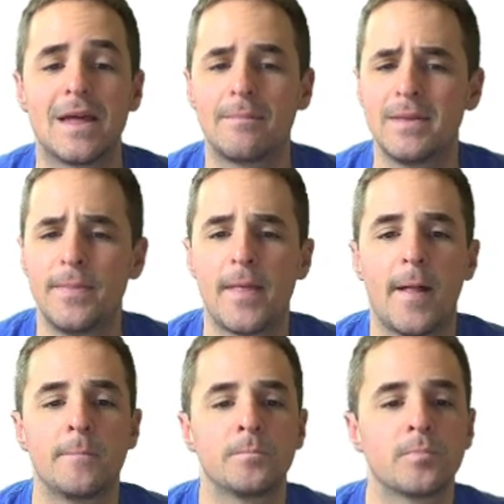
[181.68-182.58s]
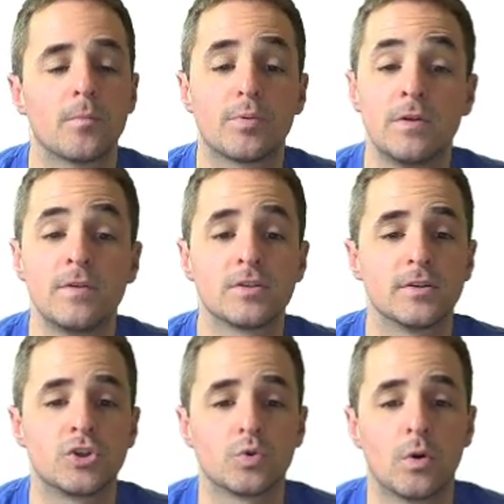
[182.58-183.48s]
mean that
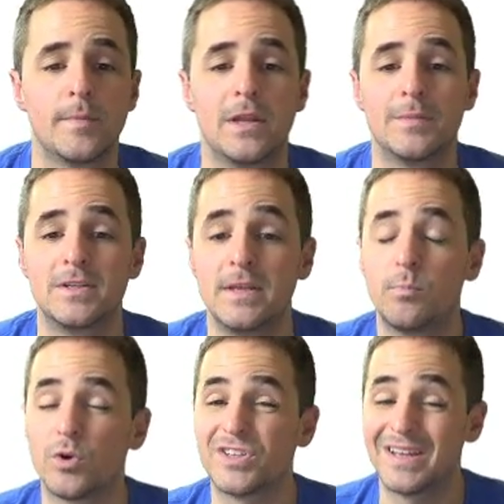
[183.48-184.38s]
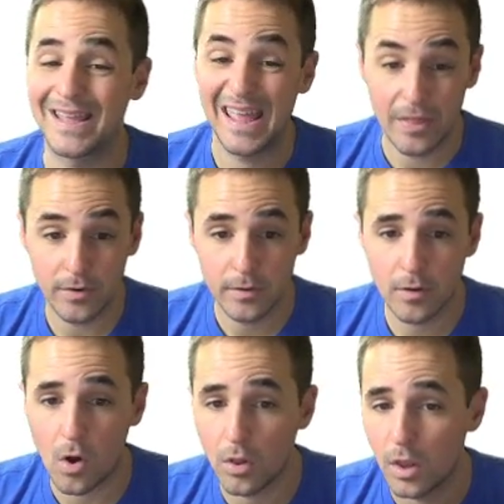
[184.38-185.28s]
previously short, medium, and deep were together,
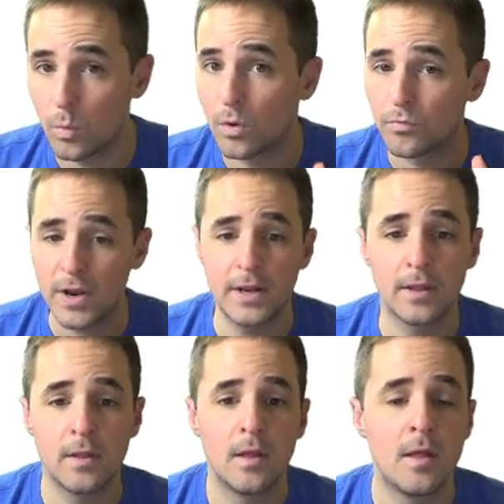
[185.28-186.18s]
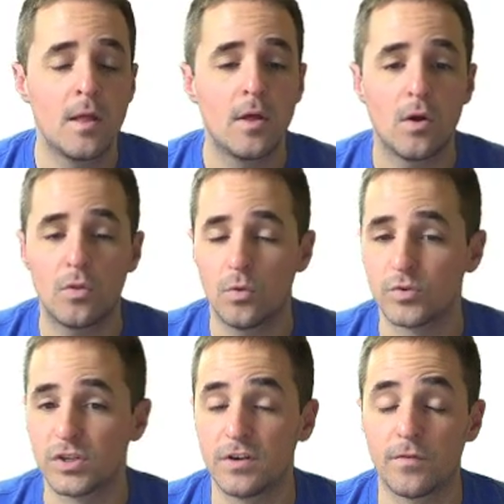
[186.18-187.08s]
all on one rating? There
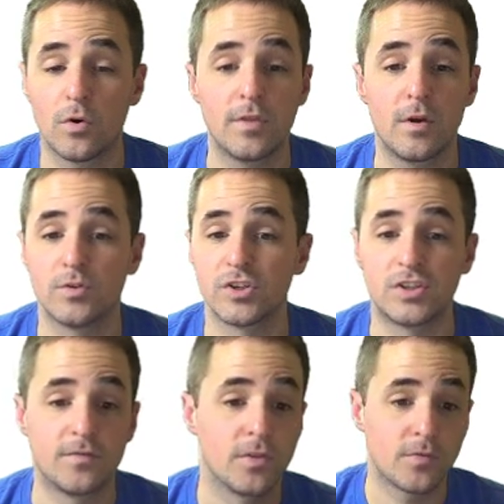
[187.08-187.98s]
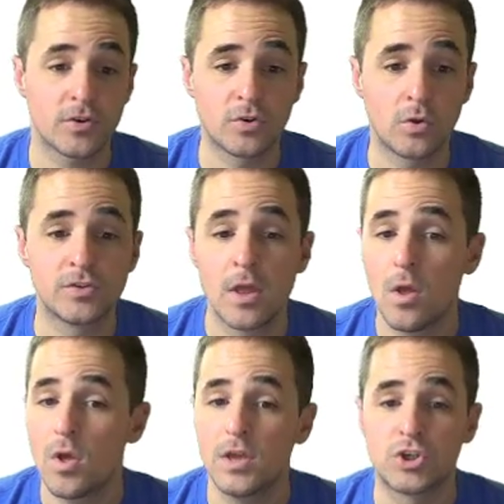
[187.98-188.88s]
was they were just different thresholds.
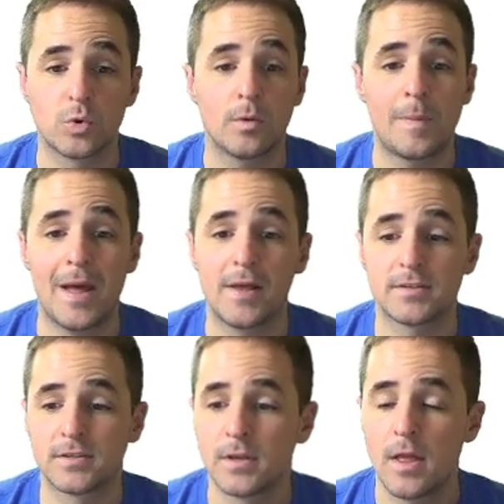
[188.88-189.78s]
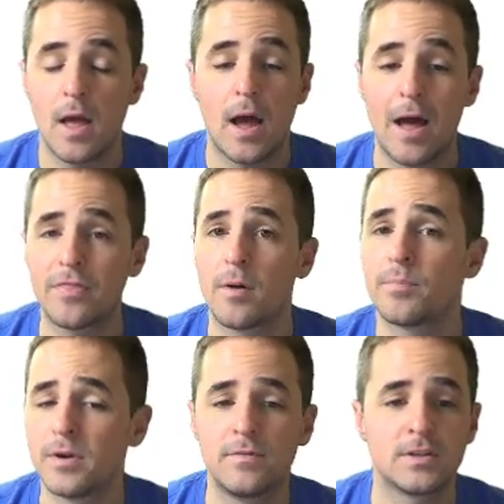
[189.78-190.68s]
Short pass, I thought
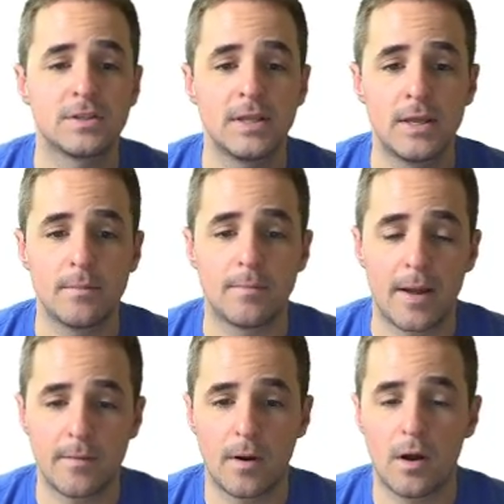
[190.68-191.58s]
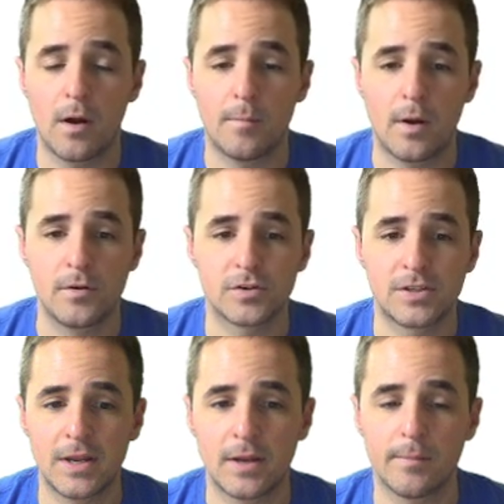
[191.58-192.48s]
previously, my
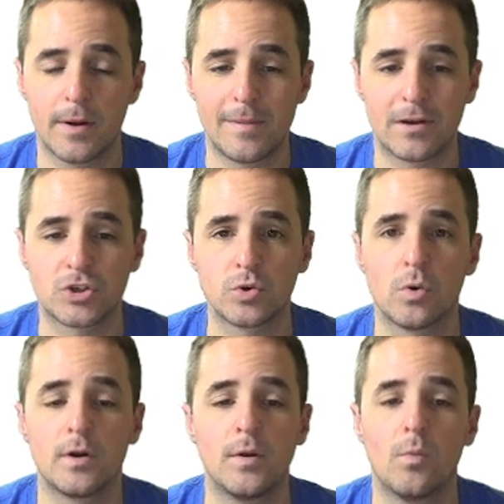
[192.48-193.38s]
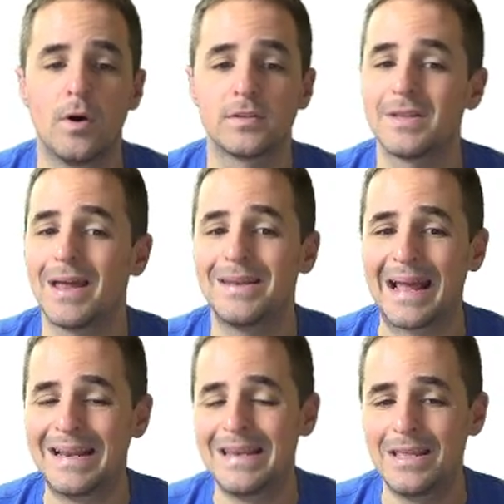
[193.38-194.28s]
understanding, but I'm not sure, was that
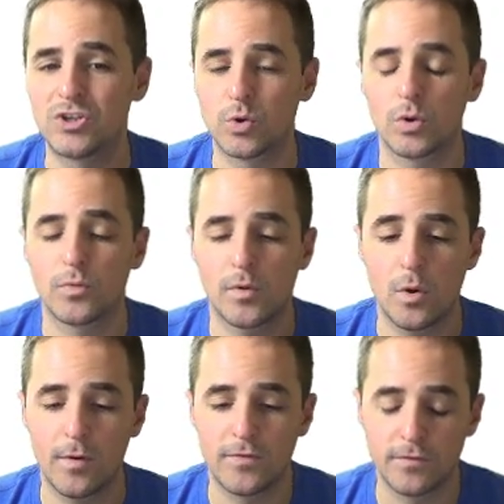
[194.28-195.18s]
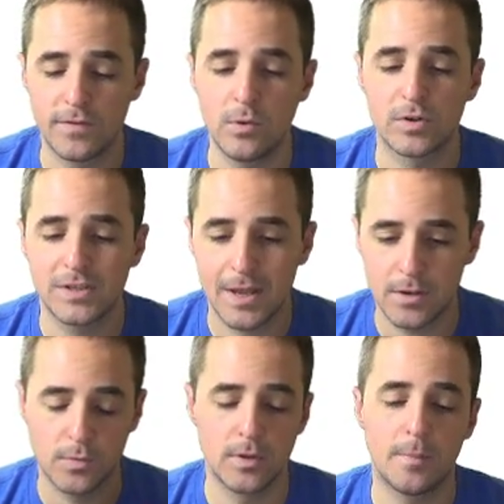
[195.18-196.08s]
90 short throw, if your feet were set,
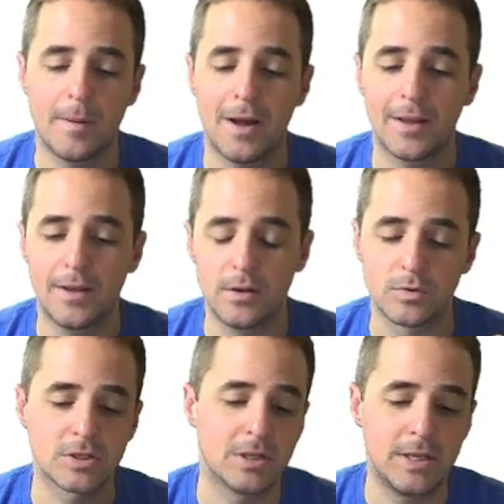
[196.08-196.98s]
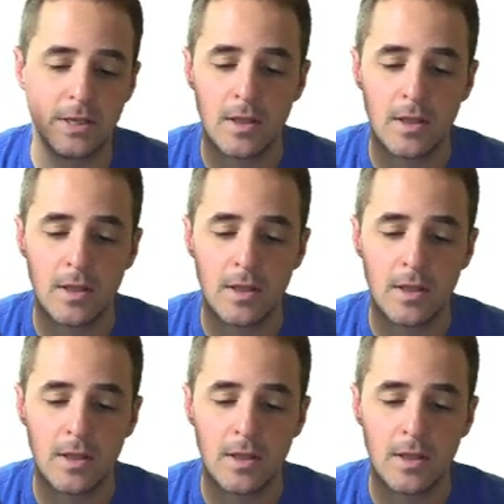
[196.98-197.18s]
you were in the pocket, it was clean,